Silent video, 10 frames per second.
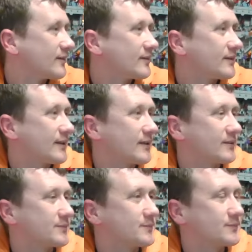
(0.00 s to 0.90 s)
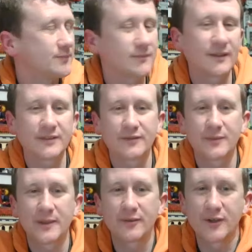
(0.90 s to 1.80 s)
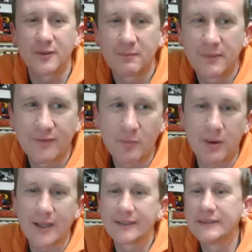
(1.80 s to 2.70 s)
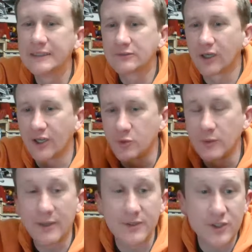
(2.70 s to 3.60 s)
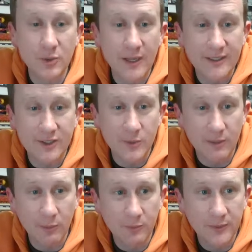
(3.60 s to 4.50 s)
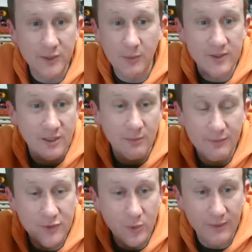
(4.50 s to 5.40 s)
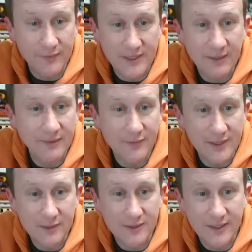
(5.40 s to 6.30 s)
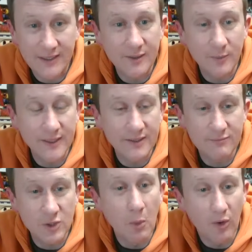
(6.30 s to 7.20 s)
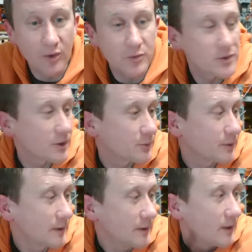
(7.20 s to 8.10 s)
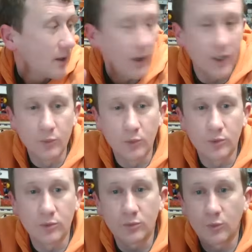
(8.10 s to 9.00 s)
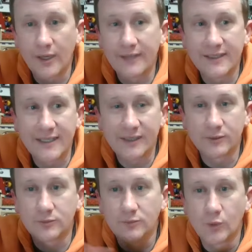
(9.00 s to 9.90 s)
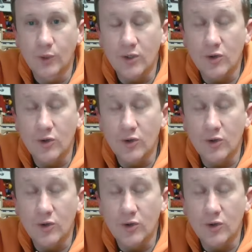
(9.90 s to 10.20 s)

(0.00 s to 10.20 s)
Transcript: Yeah, I have to have a bit of a play. Right, guys. Well, now it's too late to do a double, because by the time I've sorted everything out and everything else like that, it'll be tomorrow. So we'll end it now. We'll